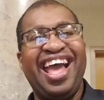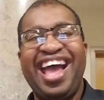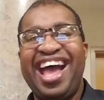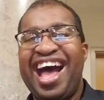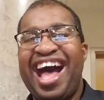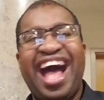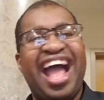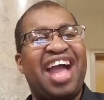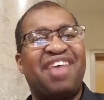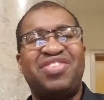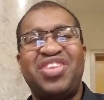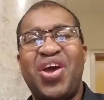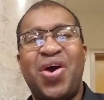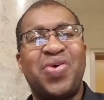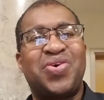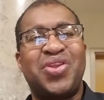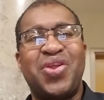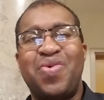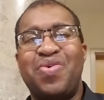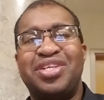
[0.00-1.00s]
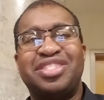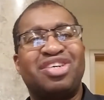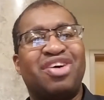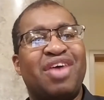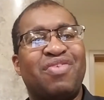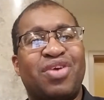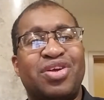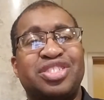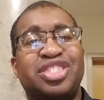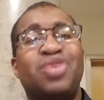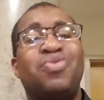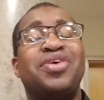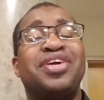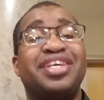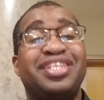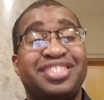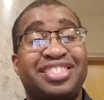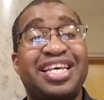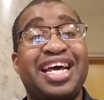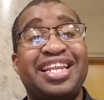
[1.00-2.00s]
I have no clue whatsoever. So we
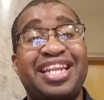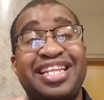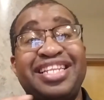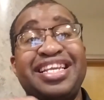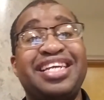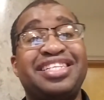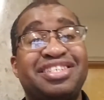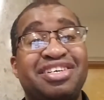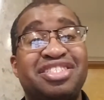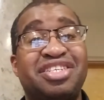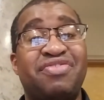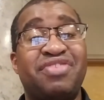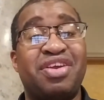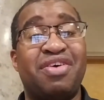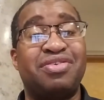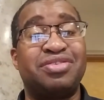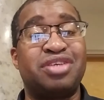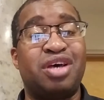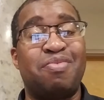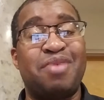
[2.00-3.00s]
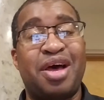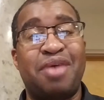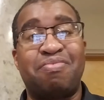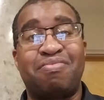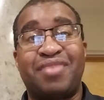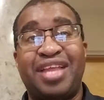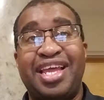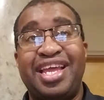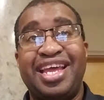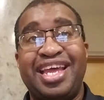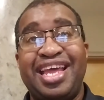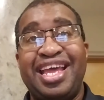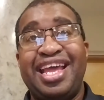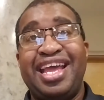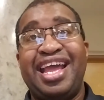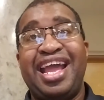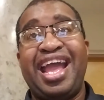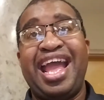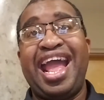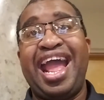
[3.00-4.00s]
get inside the details, even know what I'm talking about.
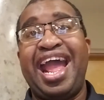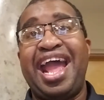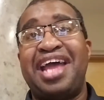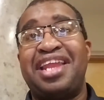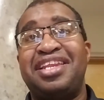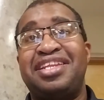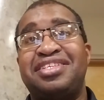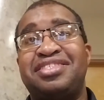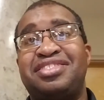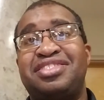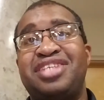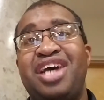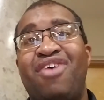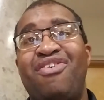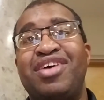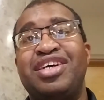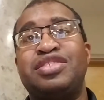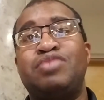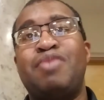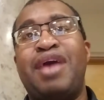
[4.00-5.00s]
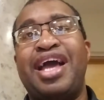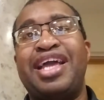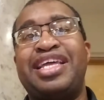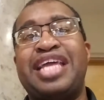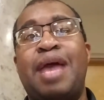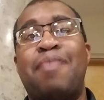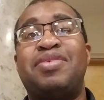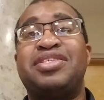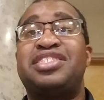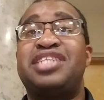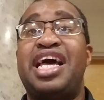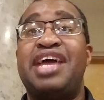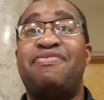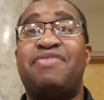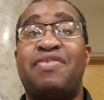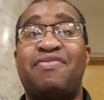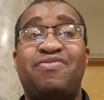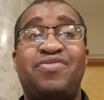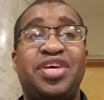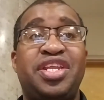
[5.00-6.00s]
And so is my Campus Life
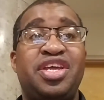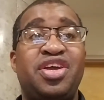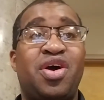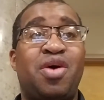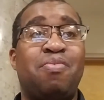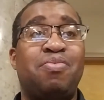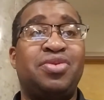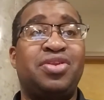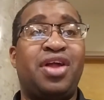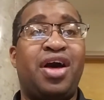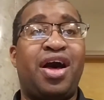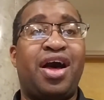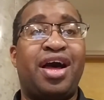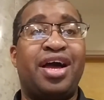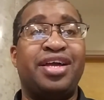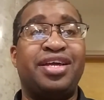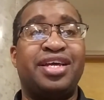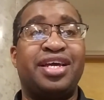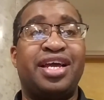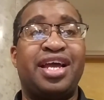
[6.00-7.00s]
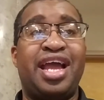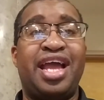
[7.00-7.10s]
video blog.